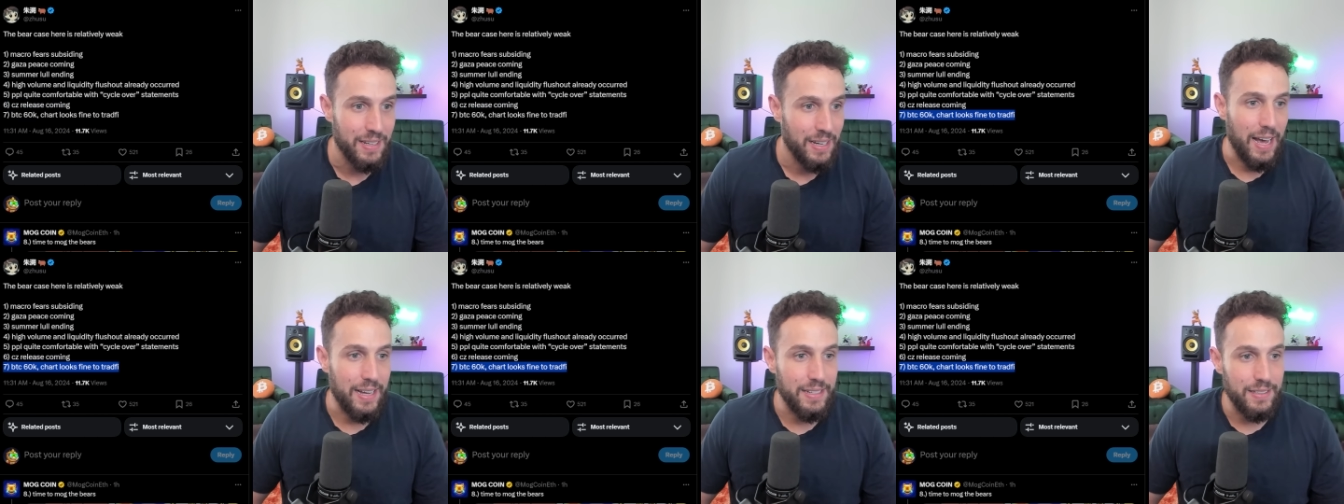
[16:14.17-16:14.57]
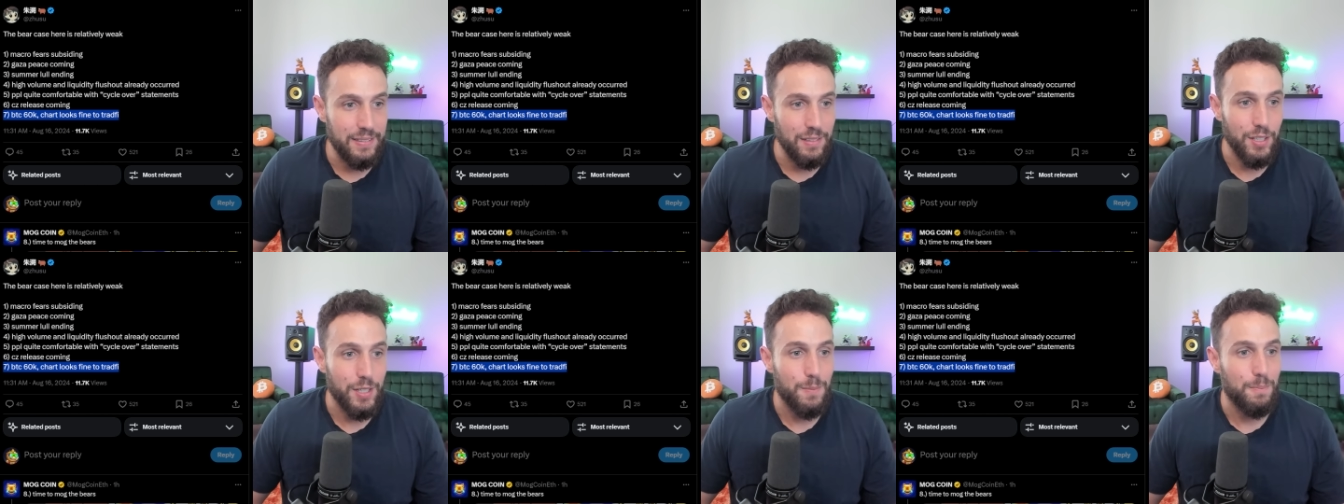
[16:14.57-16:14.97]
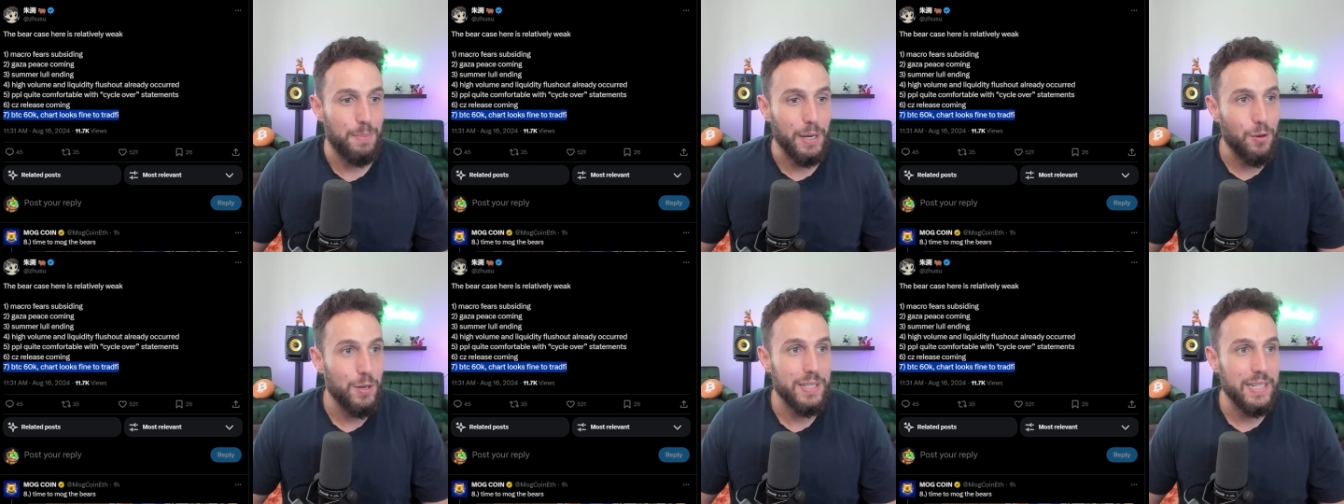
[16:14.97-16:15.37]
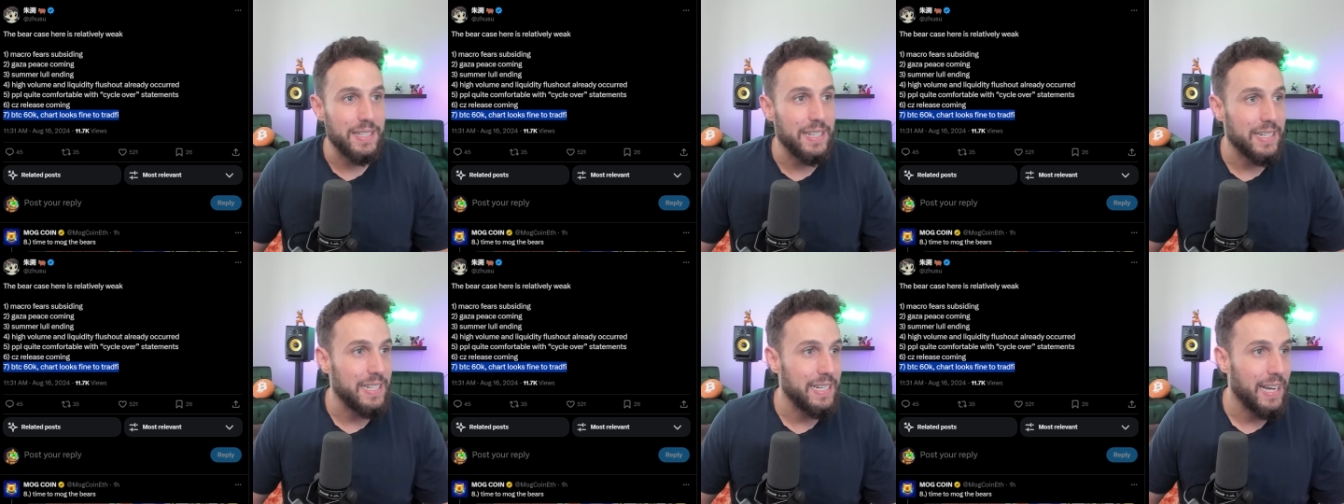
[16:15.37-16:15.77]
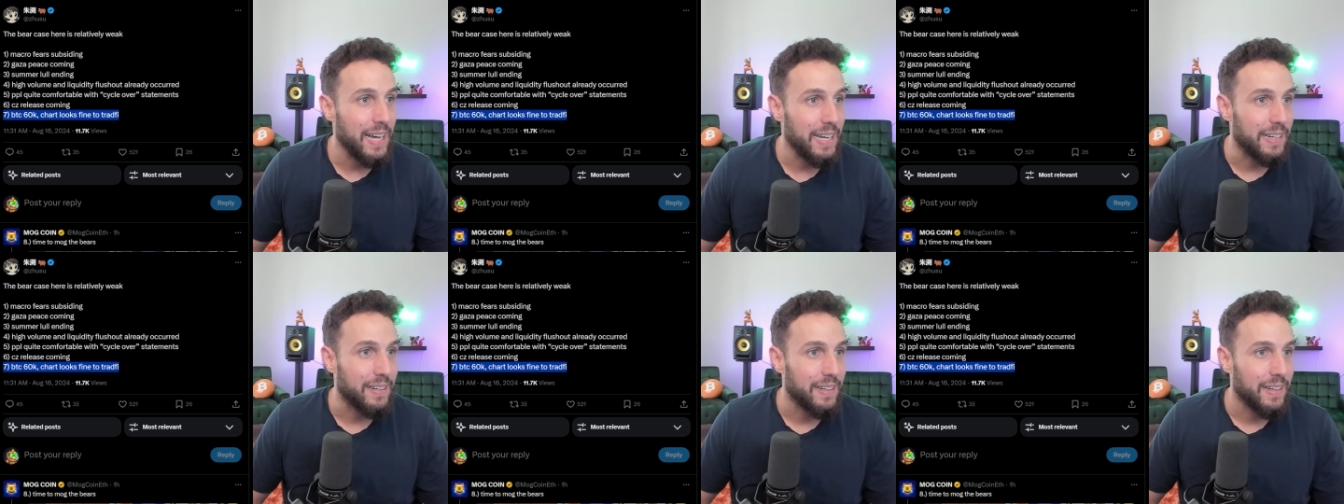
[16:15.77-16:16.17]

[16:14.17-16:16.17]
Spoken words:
And look, Bitcoin's at 60K.